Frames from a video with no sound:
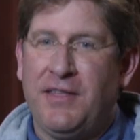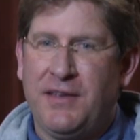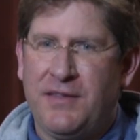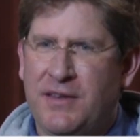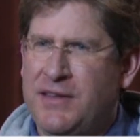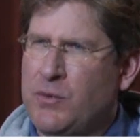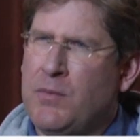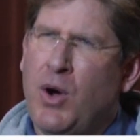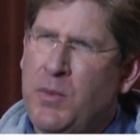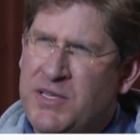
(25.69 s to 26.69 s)
think that there
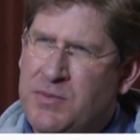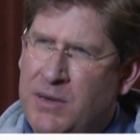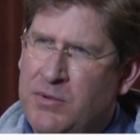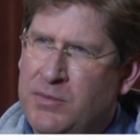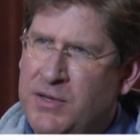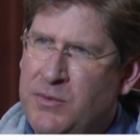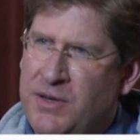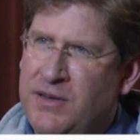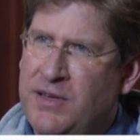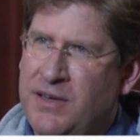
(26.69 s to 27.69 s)
were moments probably
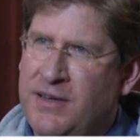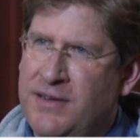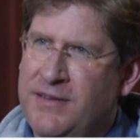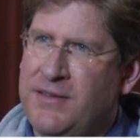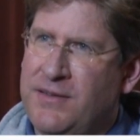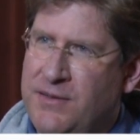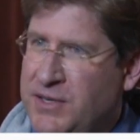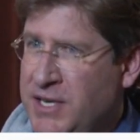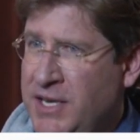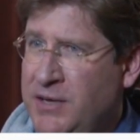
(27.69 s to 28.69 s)
when uh,
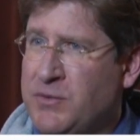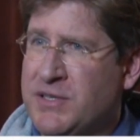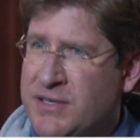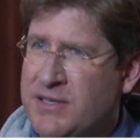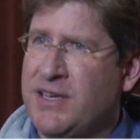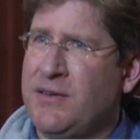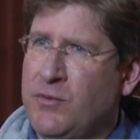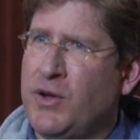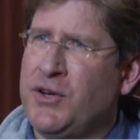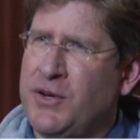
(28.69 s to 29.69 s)
the dean was
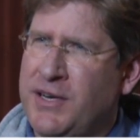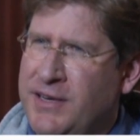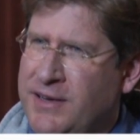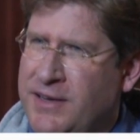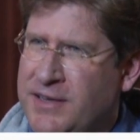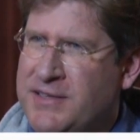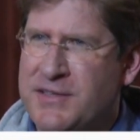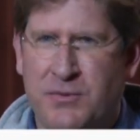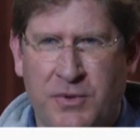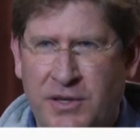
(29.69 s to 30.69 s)
kind of wondering, uh,
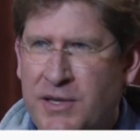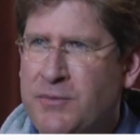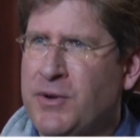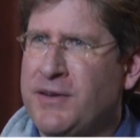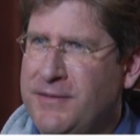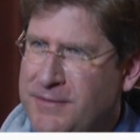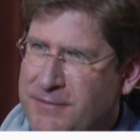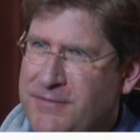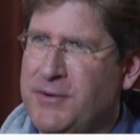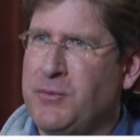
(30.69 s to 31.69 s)
is this really what,
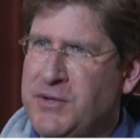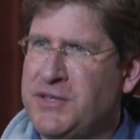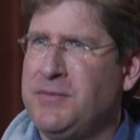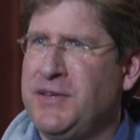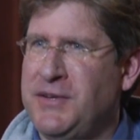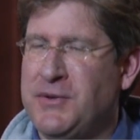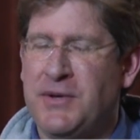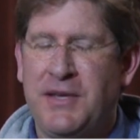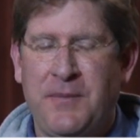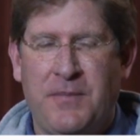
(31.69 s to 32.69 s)
what we should be
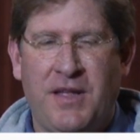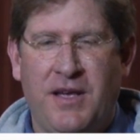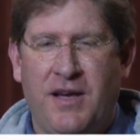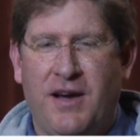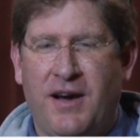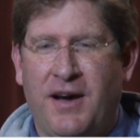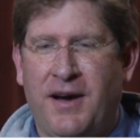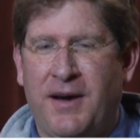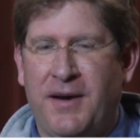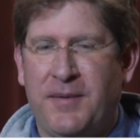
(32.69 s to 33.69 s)
doing?
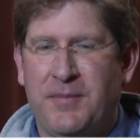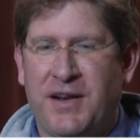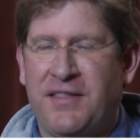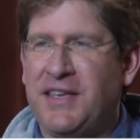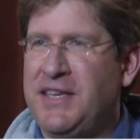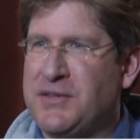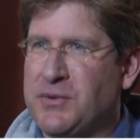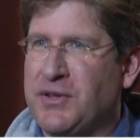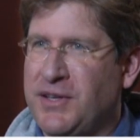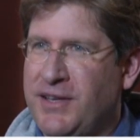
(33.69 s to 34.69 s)
Uh, but I think
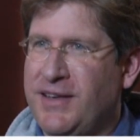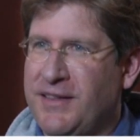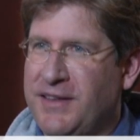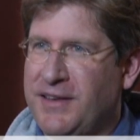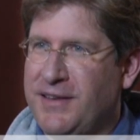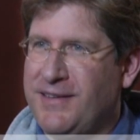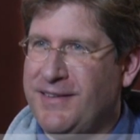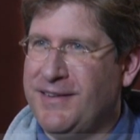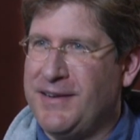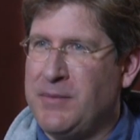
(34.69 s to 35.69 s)
he's really, I think,
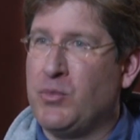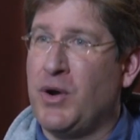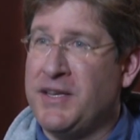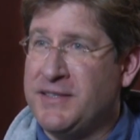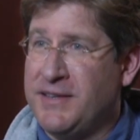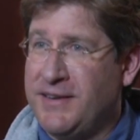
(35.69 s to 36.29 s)
uh, embraced